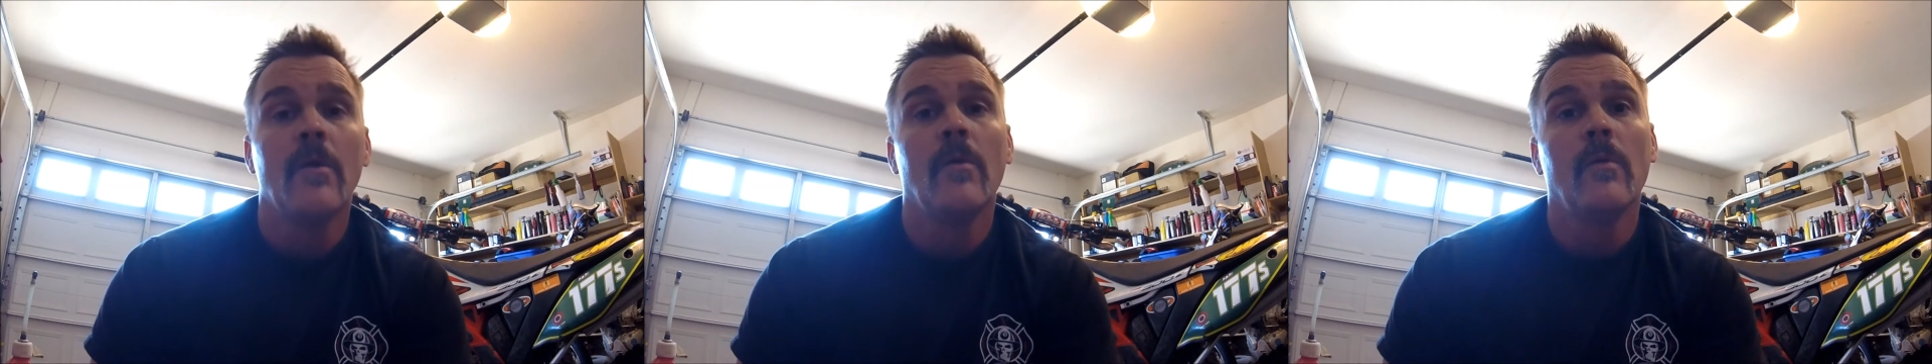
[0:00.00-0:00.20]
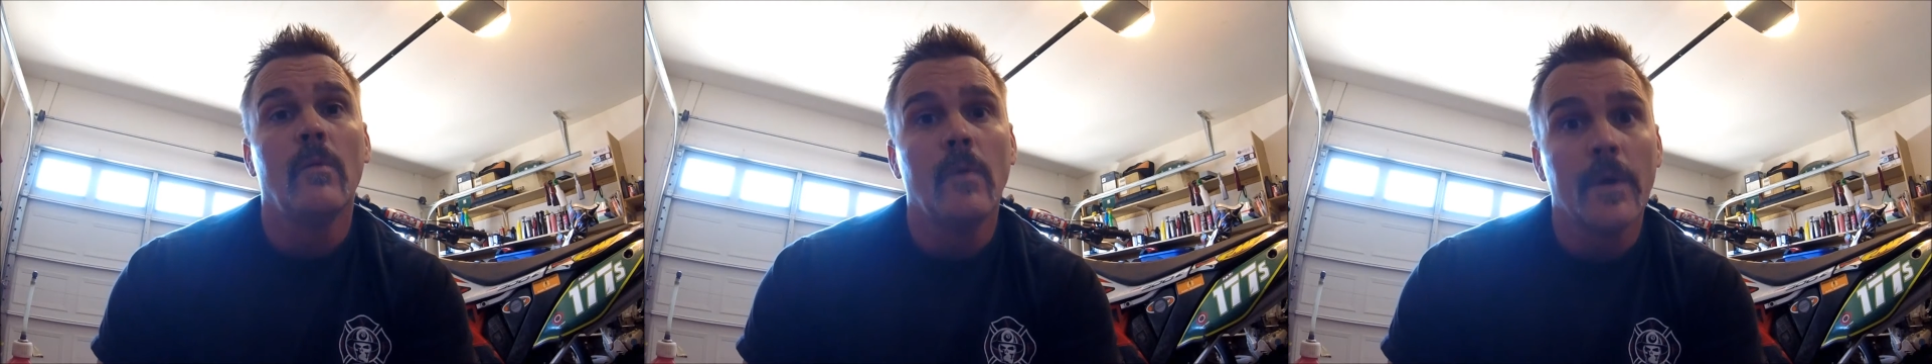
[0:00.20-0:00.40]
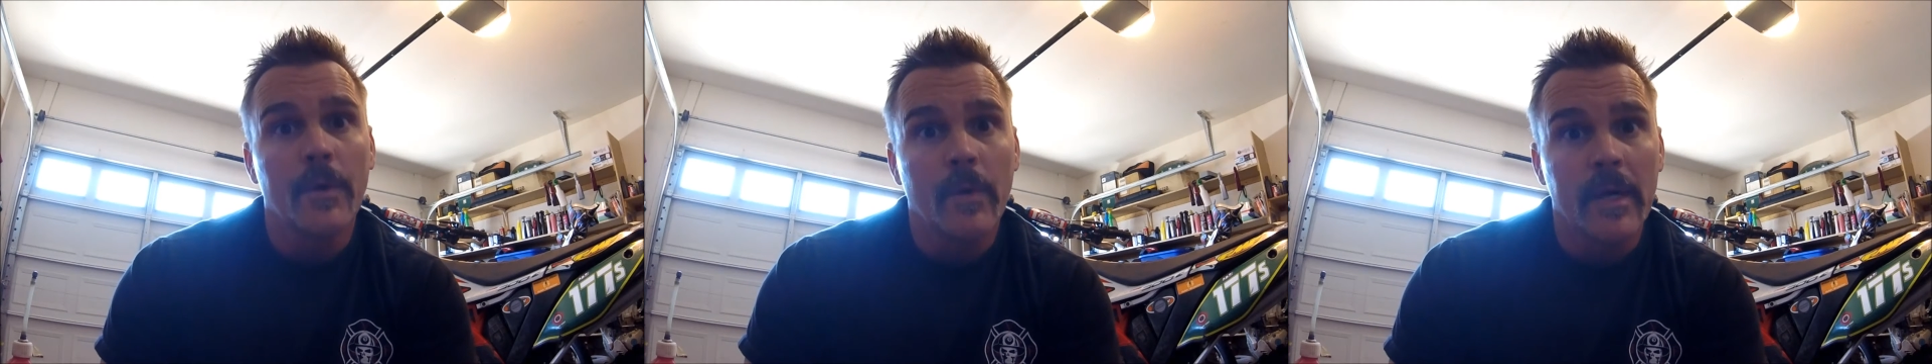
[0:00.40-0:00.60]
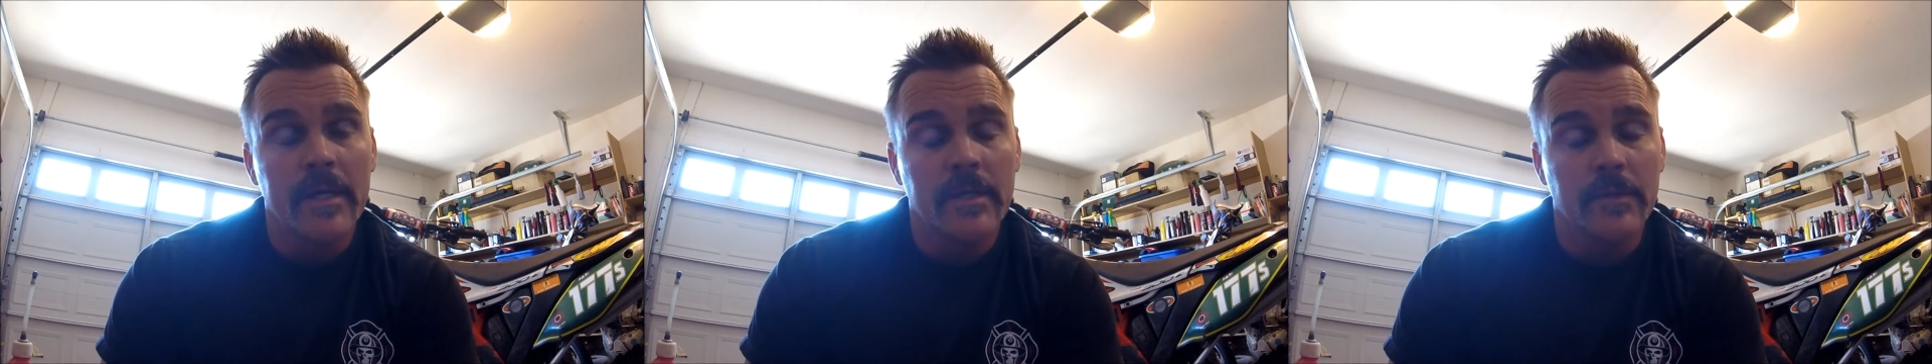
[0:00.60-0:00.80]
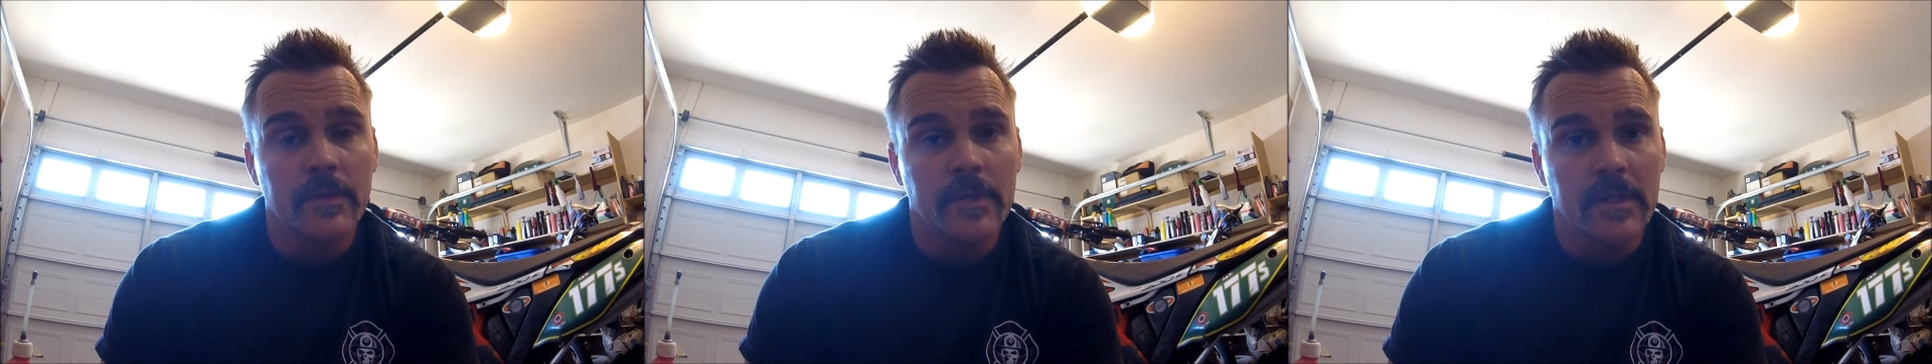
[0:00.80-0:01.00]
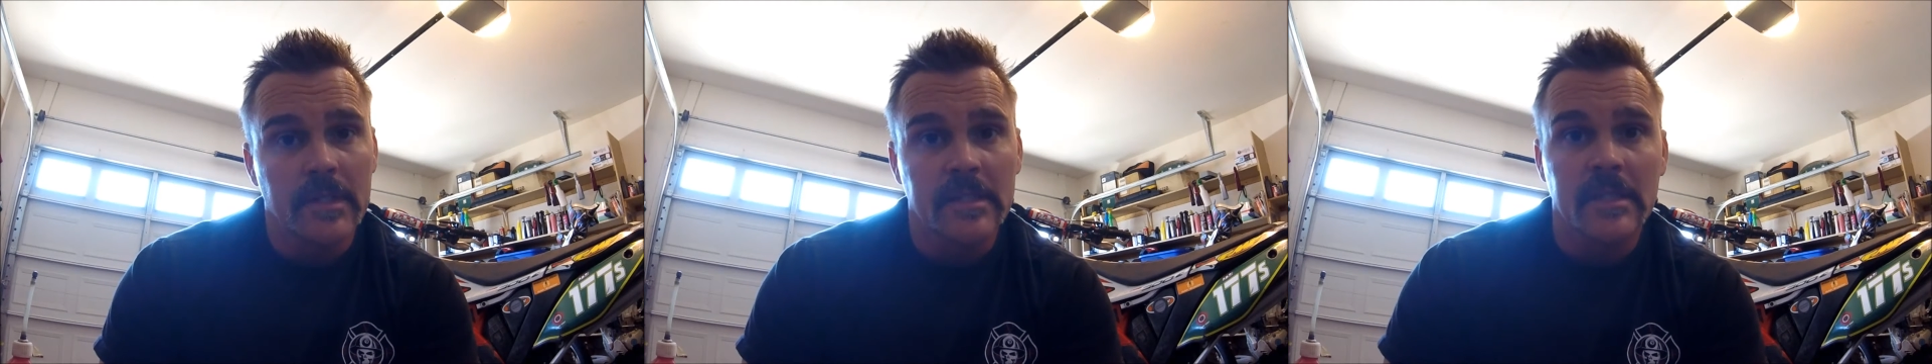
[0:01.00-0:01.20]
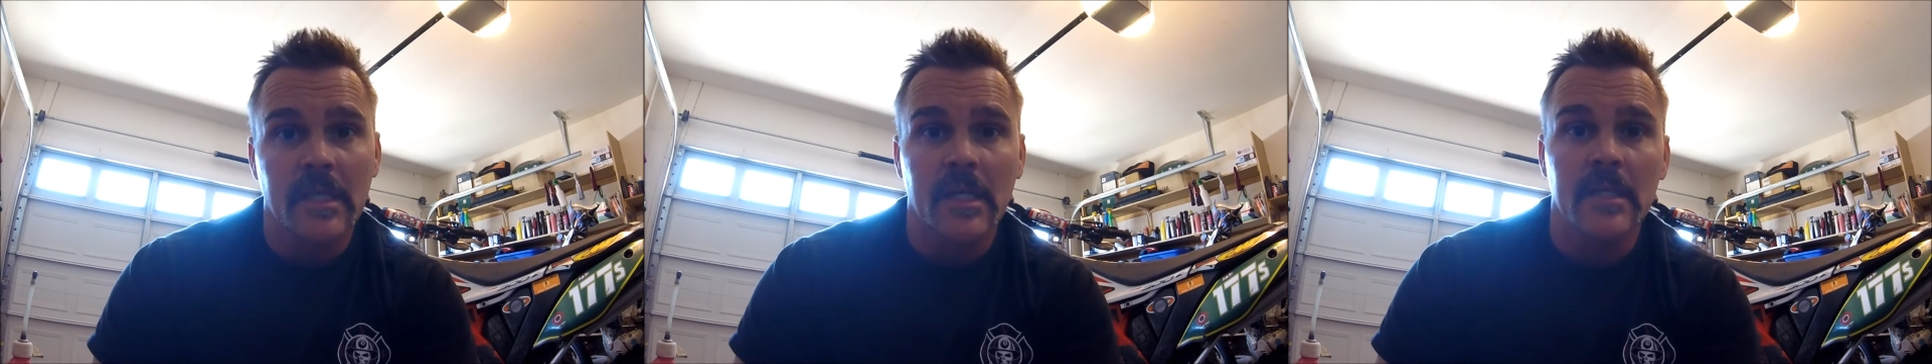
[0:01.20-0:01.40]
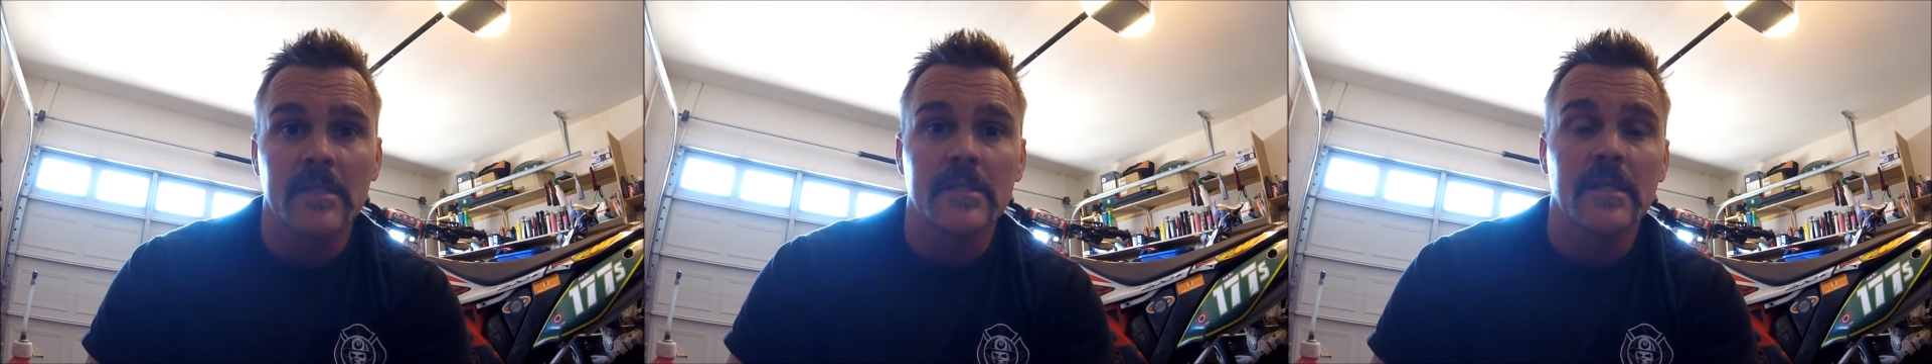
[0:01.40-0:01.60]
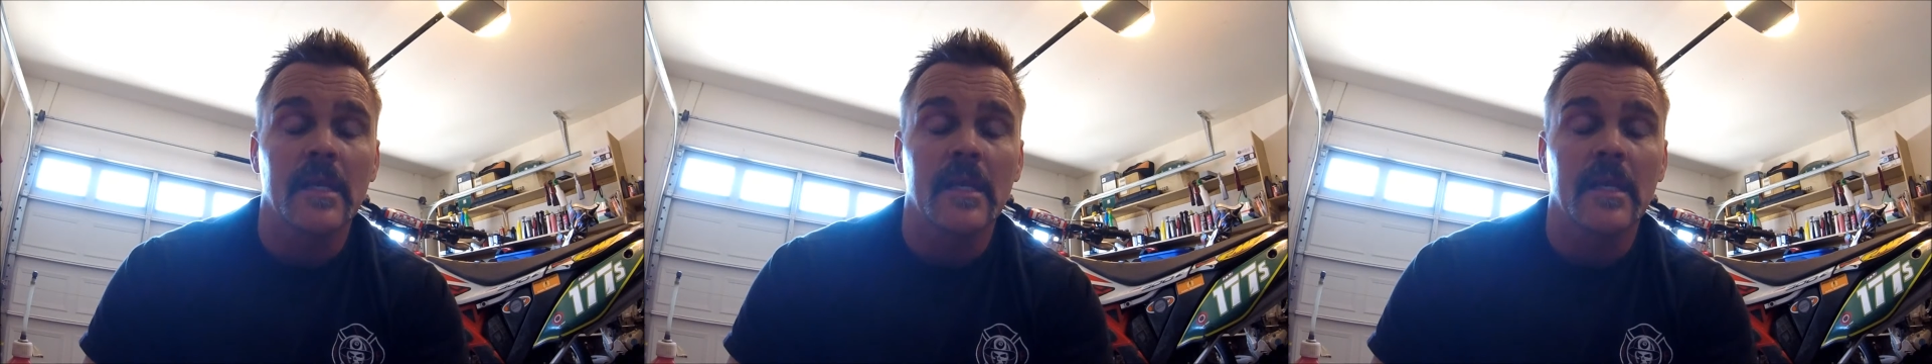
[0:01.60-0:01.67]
What do I do in this case?